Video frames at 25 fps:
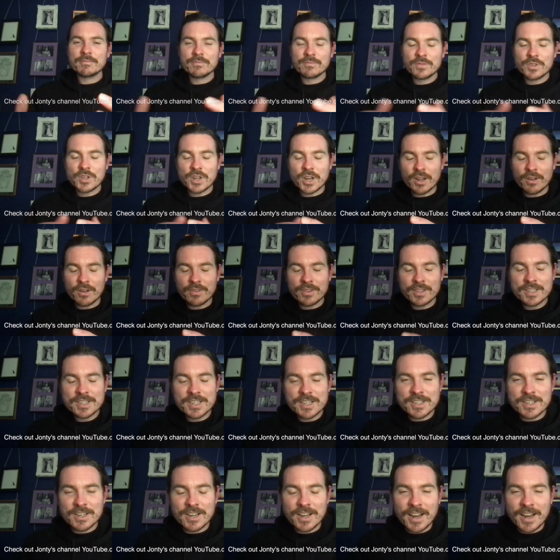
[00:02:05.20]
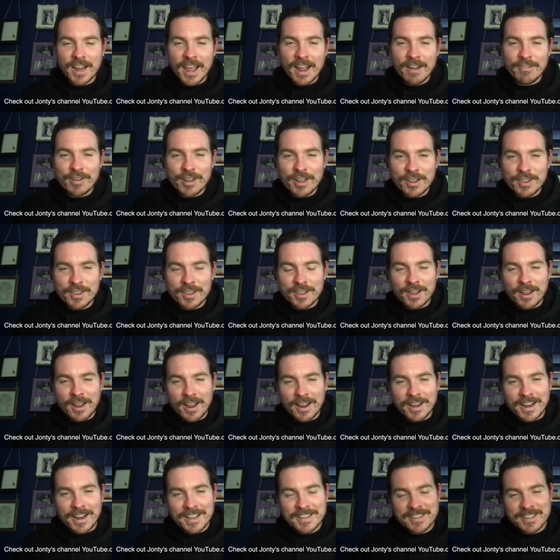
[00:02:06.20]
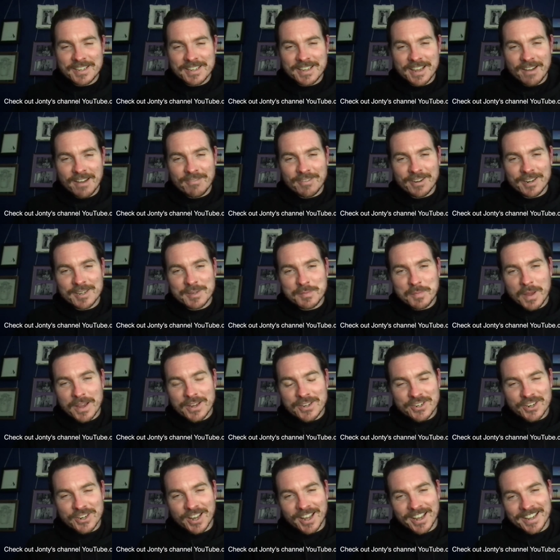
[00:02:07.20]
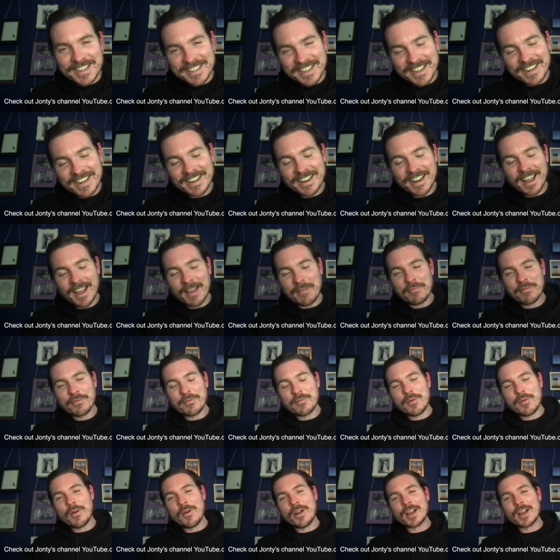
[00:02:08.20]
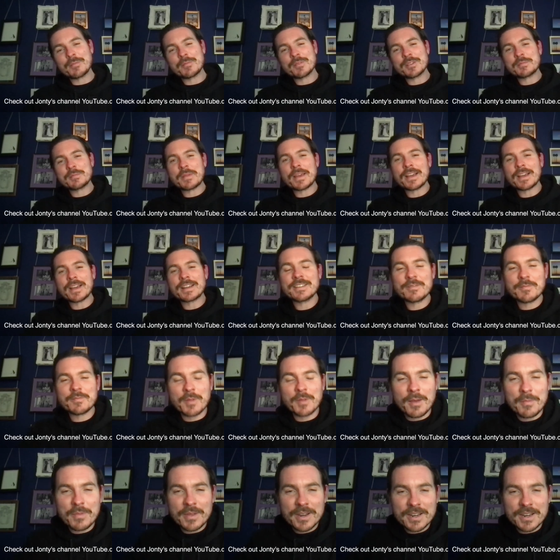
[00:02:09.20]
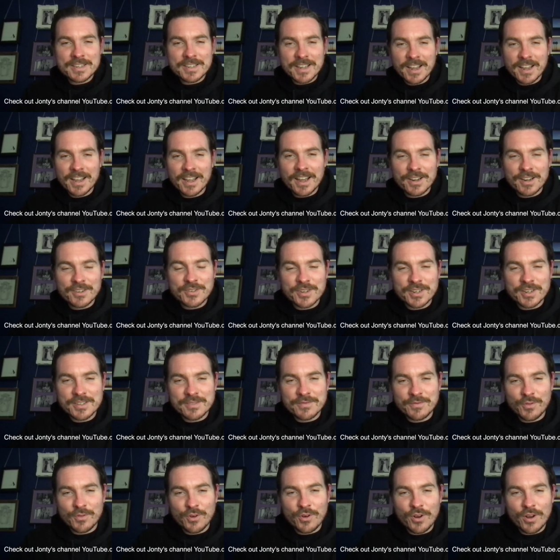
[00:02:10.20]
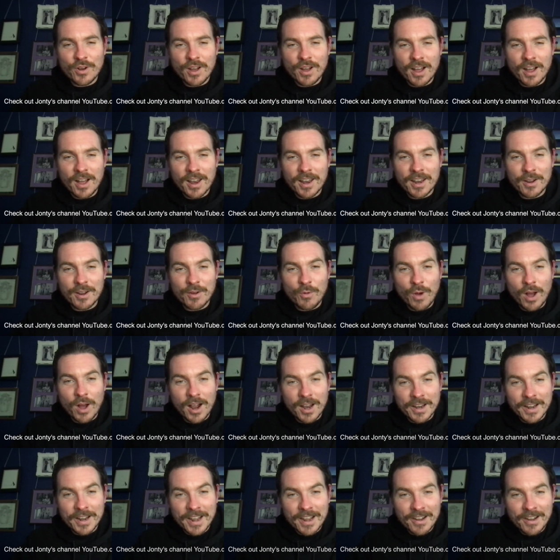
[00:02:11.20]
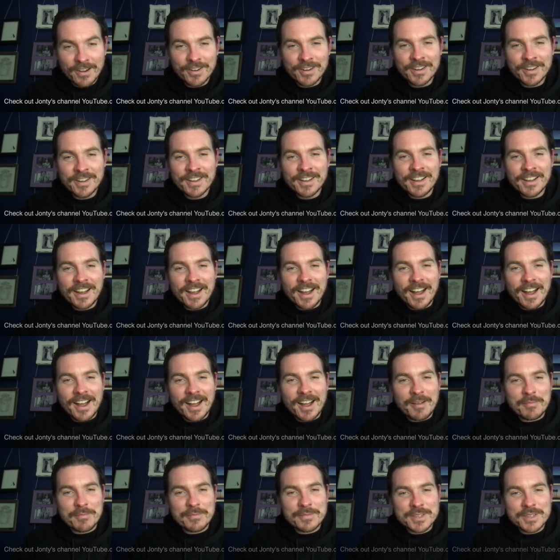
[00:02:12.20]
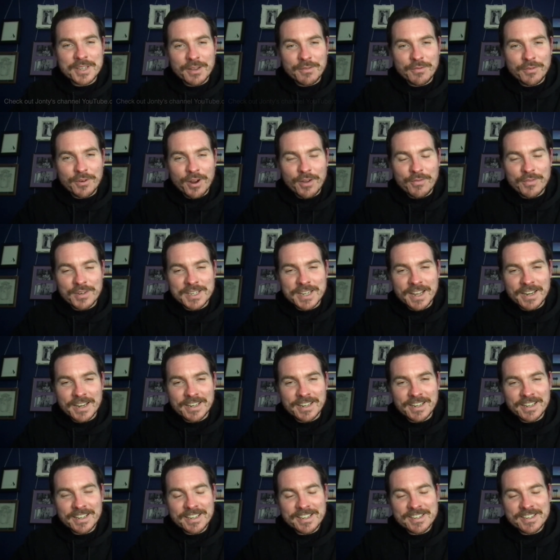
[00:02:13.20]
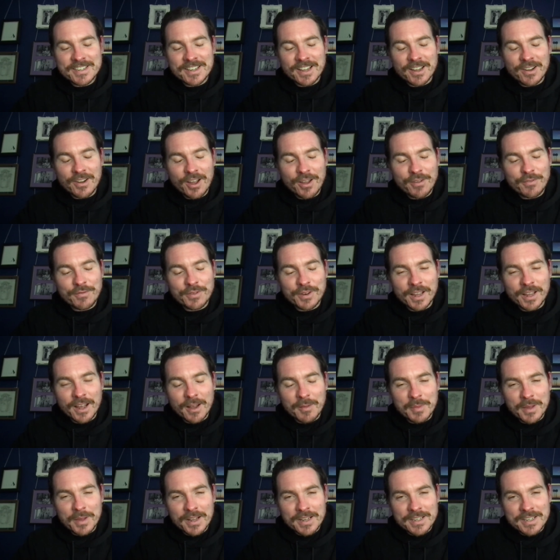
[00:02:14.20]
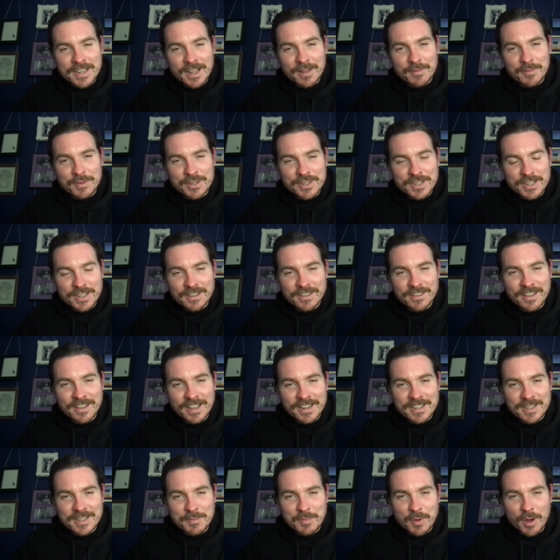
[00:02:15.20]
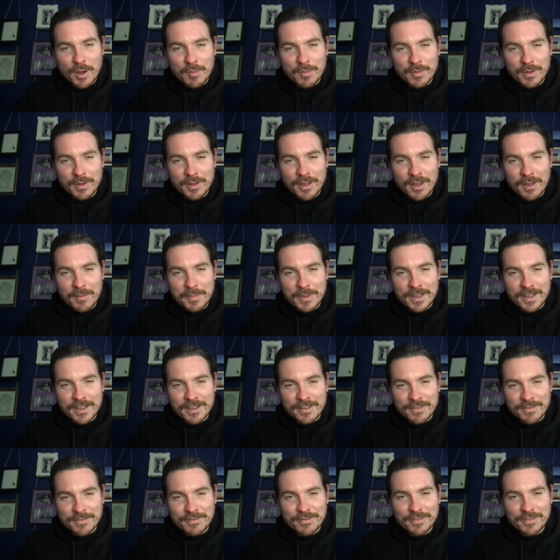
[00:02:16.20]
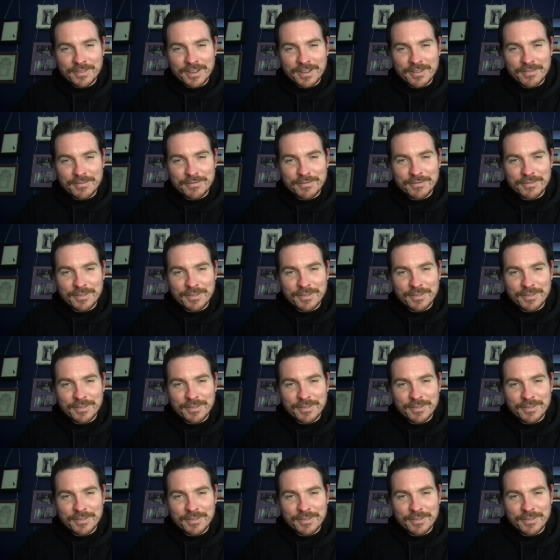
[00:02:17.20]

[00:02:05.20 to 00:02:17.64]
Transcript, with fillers: you know, this isn't an area that I necessarily specialise in um, from a work perspective, but I've been a psychiatrist for a little while now, um, so for over ten years. So hopefully I'll be able to help you to get to the bottom a, a bit of, of,